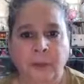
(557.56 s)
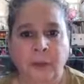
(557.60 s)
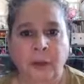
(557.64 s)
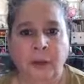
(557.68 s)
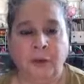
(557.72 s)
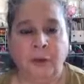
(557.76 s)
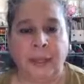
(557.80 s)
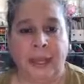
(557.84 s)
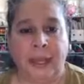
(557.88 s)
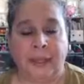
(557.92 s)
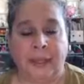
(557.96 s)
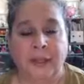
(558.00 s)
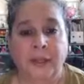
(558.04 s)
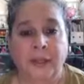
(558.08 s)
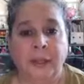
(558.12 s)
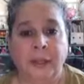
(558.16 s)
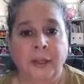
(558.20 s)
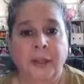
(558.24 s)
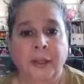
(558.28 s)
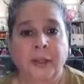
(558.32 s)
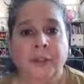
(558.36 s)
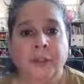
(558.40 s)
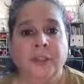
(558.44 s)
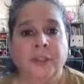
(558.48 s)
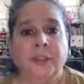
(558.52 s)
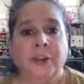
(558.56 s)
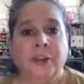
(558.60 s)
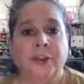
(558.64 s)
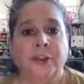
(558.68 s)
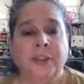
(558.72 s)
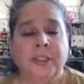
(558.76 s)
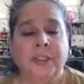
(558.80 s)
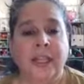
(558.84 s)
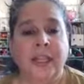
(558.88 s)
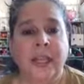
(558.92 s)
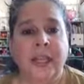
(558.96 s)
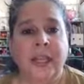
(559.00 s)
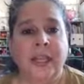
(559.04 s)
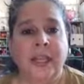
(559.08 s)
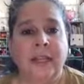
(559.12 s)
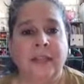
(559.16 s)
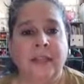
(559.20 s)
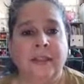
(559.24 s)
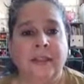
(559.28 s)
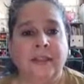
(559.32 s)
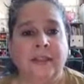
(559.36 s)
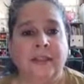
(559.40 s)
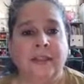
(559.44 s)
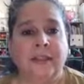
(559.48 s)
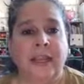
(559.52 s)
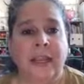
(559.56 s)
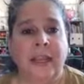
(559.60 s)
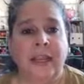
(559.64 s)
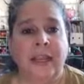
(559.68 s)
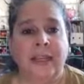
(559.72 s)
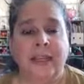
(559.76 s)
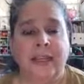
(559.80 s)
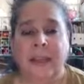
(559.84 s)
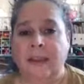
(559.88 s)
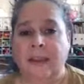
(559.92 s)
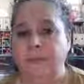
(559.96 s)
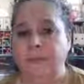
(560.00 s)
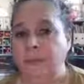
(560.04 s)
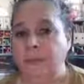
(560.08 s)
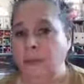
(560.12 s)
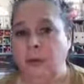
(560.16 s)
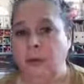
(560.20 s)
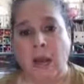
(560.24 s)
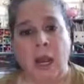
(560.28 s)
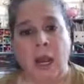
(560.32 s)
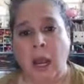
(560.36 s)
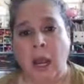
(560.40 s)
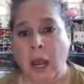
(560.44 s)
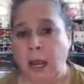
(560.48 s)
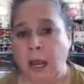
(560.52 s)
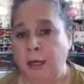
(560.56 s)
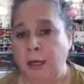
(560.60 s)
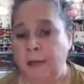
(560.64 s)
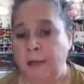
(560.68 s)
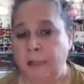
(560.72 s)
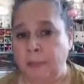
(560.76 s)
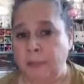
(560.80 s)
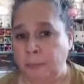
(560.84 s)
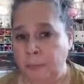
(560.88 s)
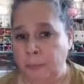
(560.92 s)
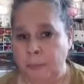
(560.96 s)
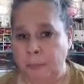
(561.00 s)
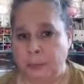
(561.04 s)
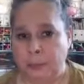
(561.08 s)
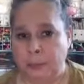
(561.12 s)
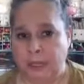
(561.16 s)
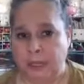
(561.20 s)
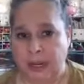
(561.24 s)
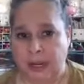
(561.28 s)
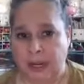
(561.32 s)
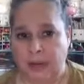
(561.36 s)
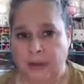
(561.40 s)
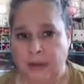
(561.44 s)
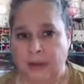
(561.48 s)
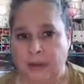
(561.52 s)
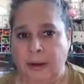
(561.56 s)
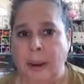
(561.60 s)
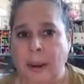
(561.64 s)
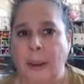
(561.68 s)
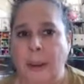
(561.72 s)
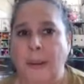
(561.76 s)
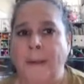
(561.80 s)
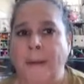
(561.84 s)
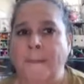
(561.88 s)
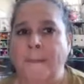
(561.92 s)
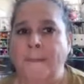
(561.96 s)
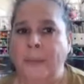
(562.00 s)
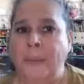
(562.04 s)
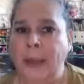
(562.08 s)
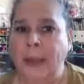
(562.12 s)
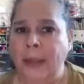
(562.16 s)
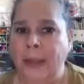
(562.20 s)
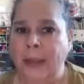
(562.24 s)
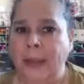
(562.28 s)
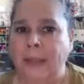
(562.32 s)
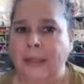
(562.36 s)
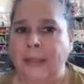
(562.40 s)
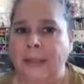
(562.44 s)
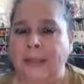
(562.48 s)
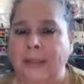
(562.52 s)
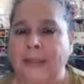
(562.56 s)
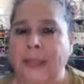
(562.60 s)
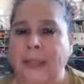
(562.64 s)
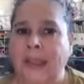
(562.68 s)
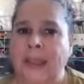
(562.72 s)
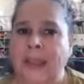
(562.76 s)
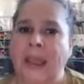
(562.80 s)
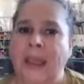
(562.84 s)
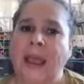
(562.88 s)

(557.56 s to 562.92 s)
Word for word: Okay, so say they gave you 100%, but they